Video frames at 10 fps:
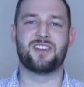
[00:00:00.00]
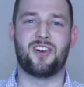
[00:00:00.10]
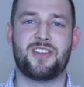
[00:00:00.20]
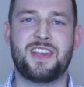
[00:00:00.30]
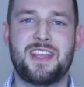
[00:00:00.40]
are
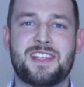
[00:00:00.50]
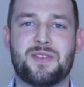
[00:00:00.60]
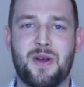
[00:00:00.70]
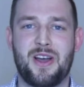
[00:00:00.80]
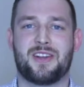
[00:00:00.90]
you need to
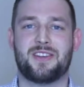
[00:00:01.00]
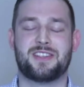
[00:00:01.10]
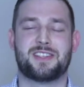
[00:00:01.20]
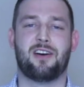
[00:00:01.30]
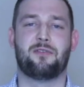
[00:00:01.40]
work on your
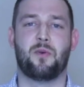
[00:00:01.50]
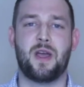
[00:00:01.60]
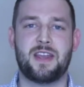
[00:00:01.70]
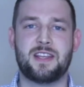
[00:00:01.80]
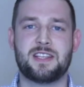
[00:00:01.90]

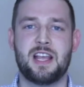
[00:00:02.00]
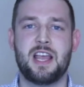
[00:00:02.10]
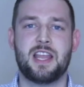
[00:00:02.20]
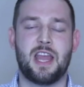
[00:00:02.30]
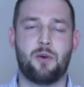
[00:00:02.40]
self-awareness.
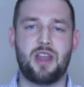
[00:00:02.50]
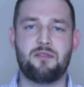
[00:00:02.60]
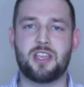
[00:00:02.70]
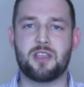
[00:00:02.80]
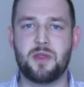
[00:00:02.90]
Now,
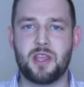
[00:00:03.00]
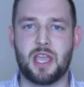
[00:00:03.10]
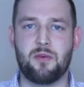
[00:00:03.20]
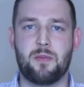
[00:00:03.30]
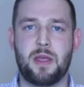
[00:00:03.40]
whenever you
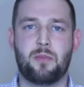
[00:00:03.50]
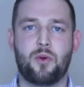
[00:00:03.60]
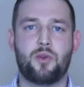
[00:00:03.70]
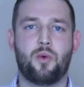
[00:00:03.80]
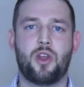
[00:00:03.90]
communicate with people,
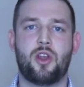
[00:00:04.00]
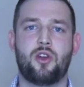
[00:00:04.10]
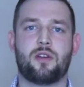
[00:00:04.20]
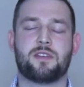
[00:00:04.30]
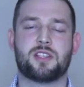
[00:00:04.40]
you want to
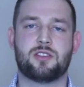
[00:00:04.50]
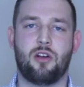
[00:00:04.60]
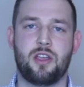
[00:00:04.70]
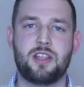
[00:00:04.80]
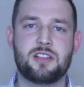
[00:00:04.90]
look for
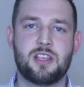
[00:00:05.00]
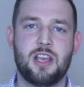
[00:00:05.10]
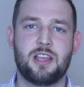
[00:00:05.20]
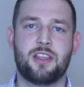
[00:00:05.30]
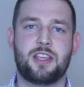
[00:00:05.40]
signs that